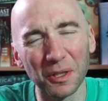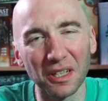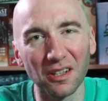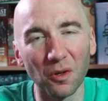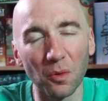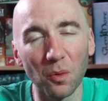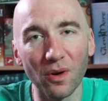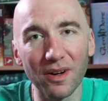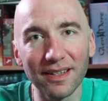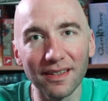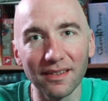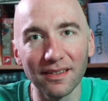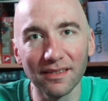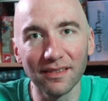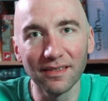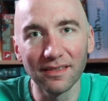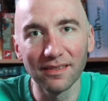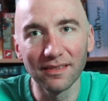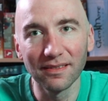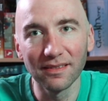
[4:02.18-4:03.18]
to work?
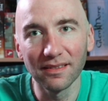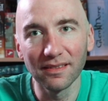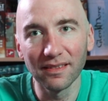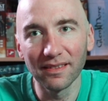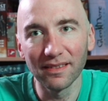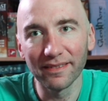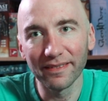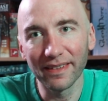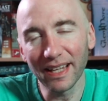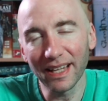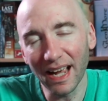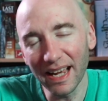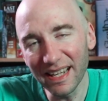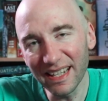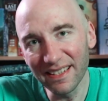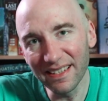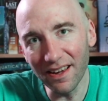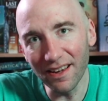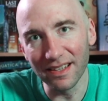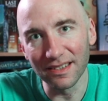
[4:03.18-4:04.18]
It kind of
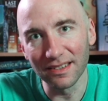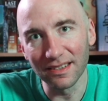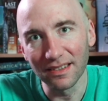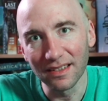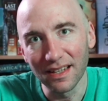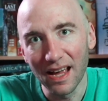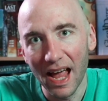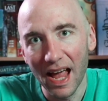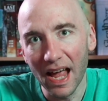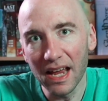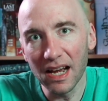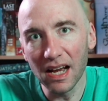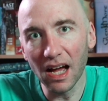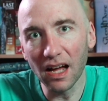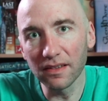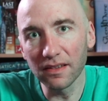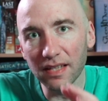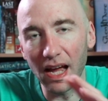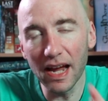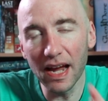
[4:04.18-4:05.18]
does. And I'll
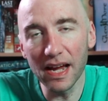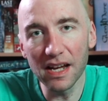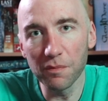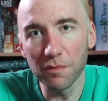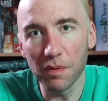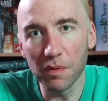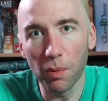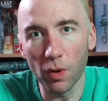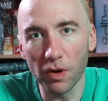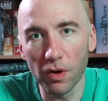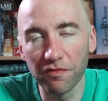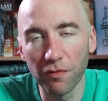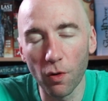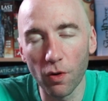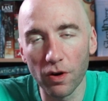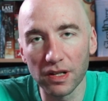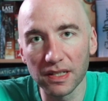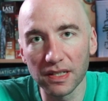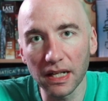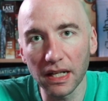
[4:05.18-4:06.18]
tie it in with point four in
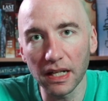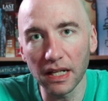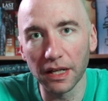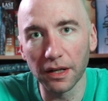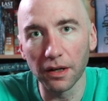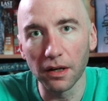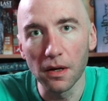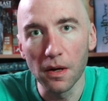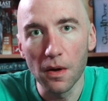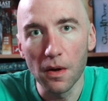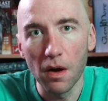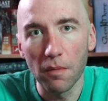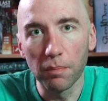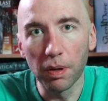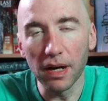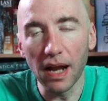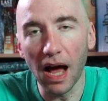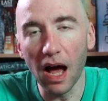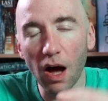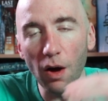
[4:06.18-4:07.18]
a second here,
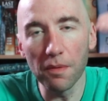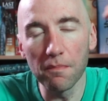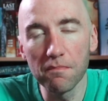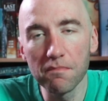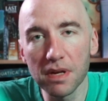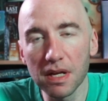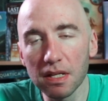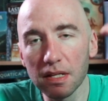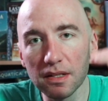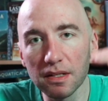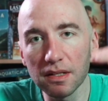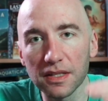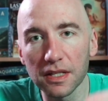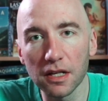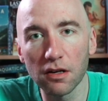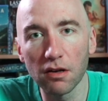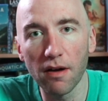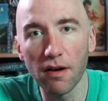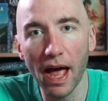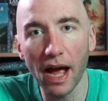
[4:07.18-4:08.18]
but how the minions
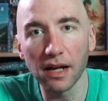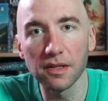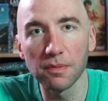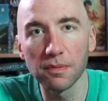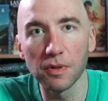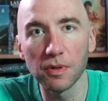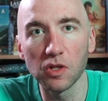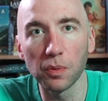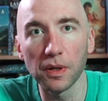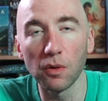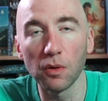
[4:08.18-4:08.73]
interact between